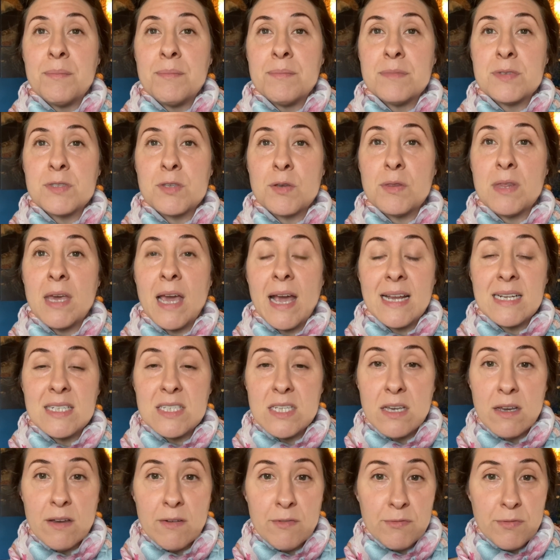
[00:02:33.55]
So the
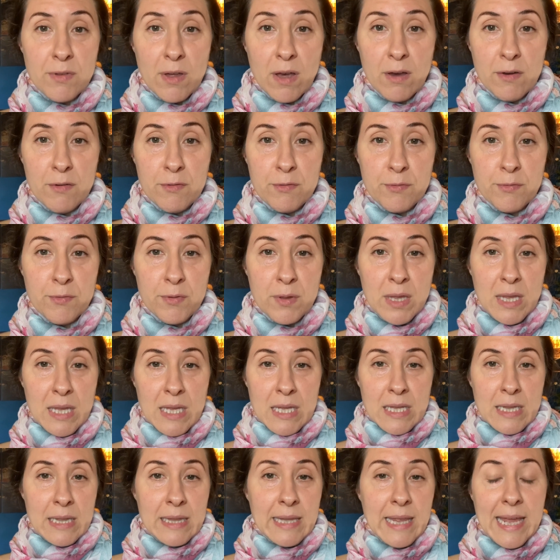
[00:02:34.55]
idea of
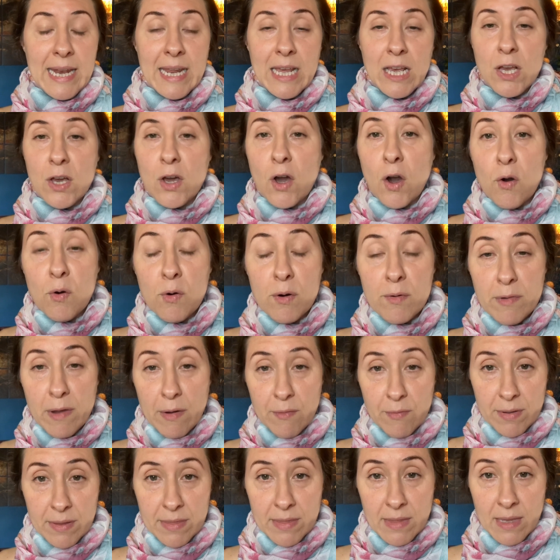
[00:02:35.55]
letting go of
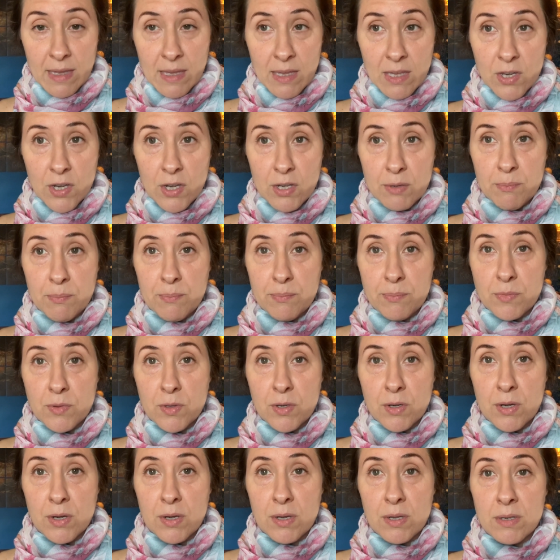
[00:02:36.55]
everything
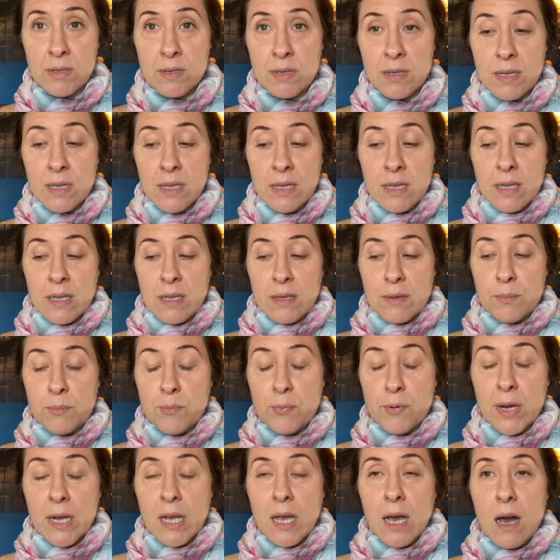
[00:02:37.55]
could
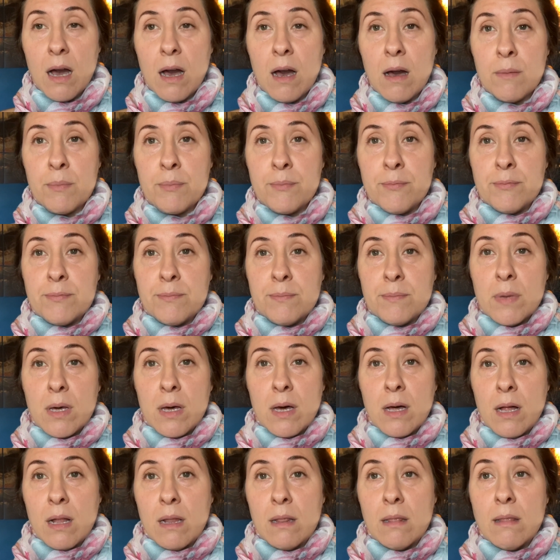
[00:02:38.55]
bring up
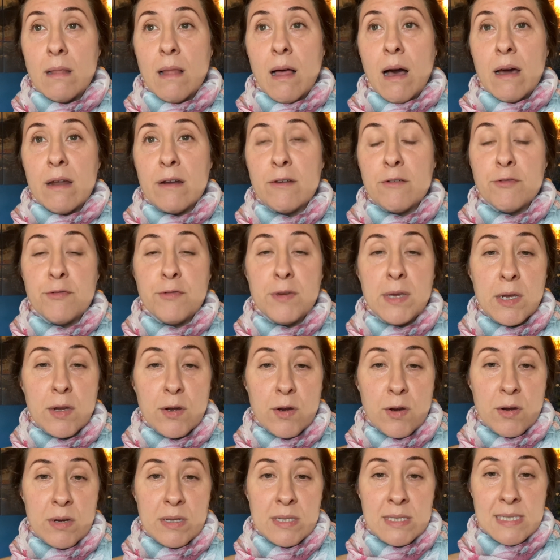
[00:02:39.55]
a lot of
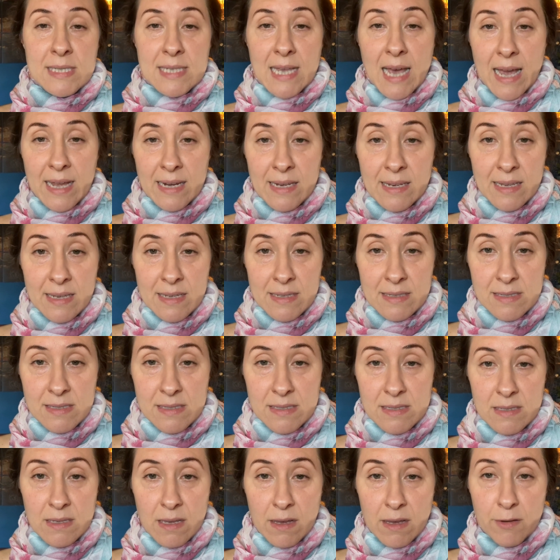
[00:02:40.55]
fear and
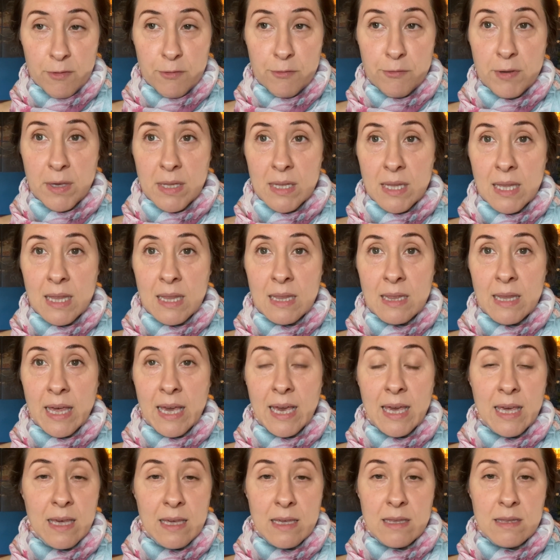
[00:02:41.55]
sadness of feeling
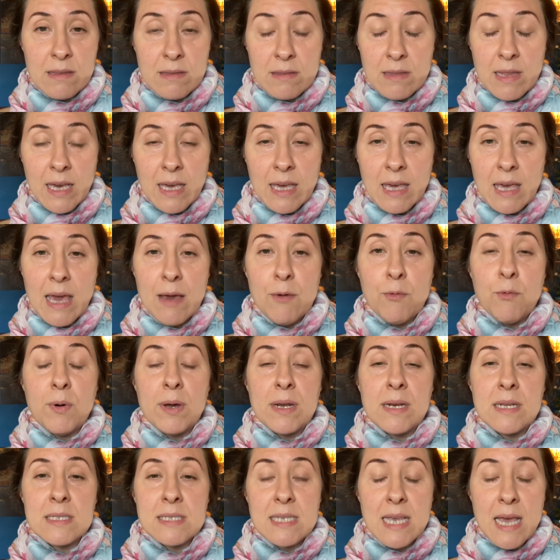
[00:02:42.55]
like
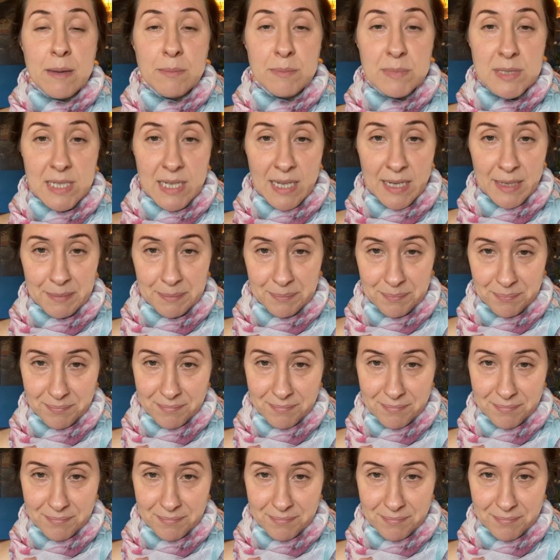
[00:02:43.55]
one is empty.